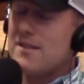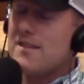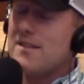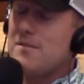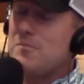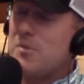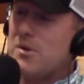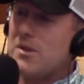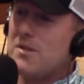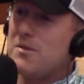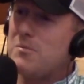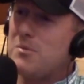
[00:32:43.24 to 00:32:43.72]

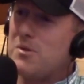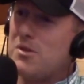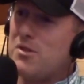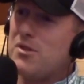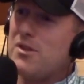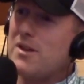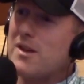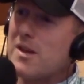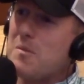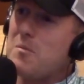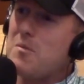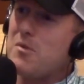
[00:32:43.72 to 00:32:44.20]
But
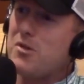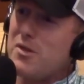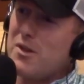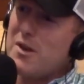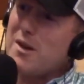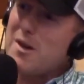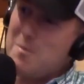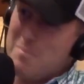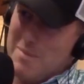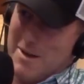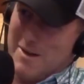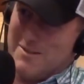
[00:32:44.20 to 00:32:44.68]

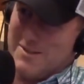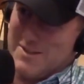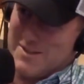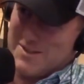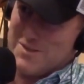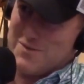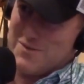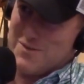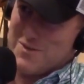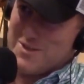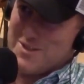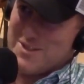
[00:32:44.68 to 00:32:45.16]
think about
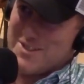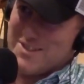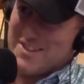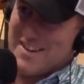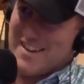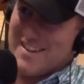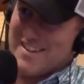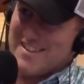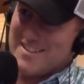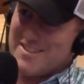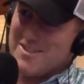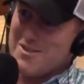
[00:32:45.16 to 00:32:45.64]
this for a
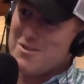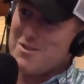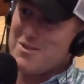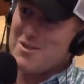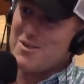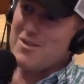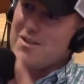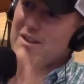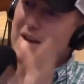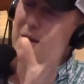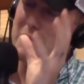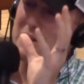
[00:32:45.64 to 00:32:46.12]
second.
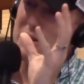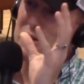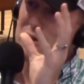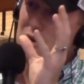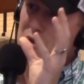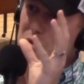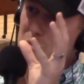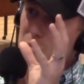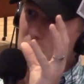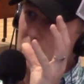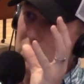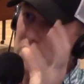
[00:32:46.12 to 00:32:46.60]

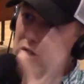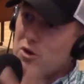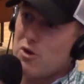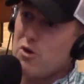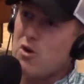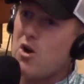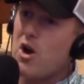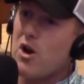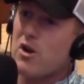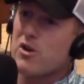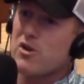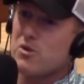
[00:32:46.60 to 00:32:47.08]
What
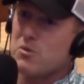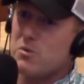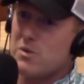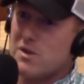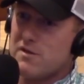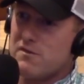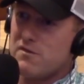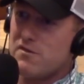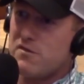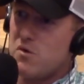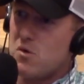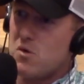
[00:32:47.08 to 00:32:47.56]
you're
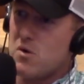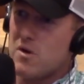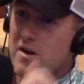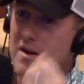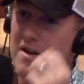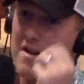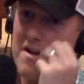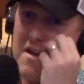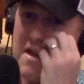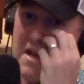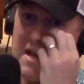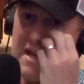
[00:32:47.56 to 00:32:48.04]
arguing
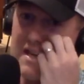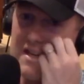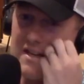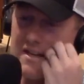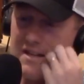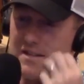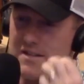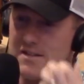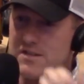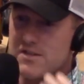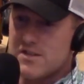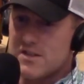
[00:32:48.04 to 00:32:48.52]
for
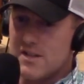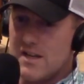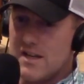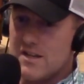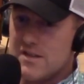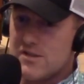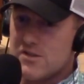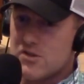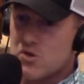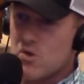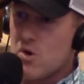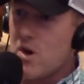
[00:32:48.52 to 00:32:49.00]

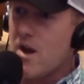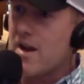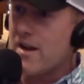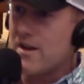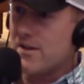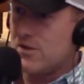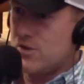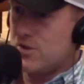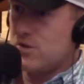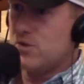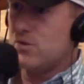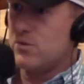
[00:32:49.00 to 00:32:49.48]
is
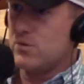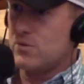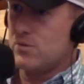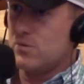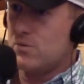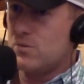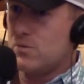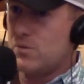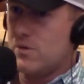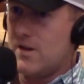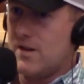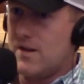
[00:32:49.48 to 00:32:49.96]
trying
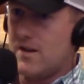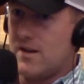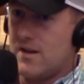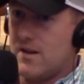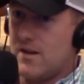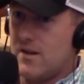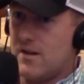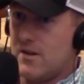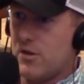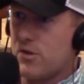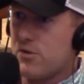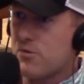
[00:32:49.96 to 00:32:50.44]
to
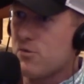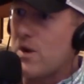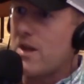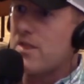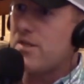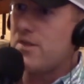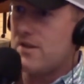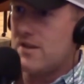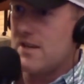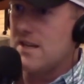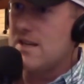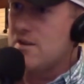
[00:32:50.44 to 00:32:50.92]

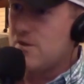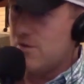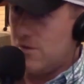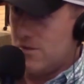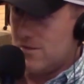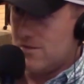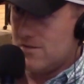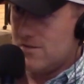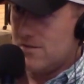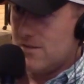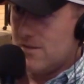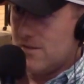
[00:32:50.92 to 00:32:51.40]
thread the
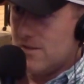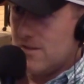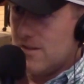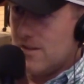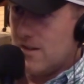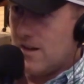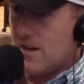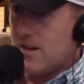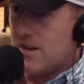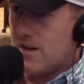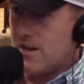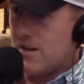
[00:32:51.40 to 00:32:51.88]
needle
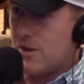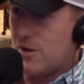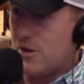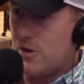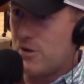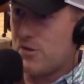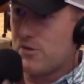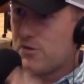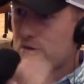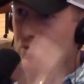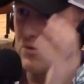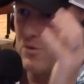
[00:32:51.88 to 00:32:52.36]

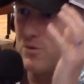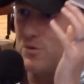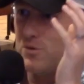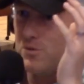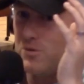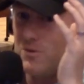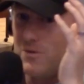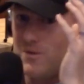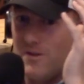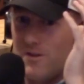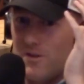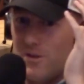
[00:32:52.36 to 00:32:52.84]

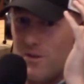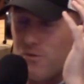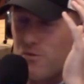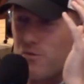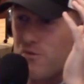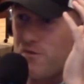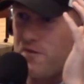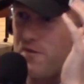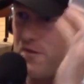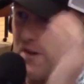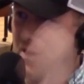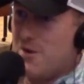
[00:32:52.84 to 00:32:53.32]
through
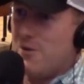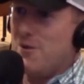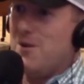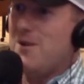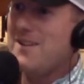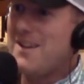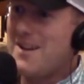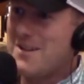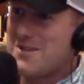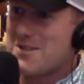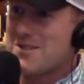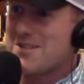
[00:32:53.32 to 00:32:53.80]

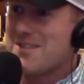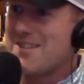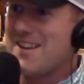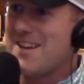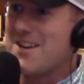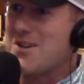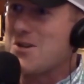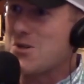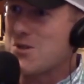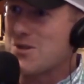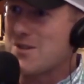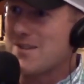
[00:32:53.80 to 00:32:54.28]
federal
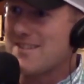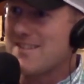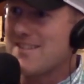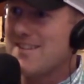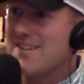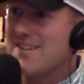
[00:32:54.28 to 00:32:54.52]
legislation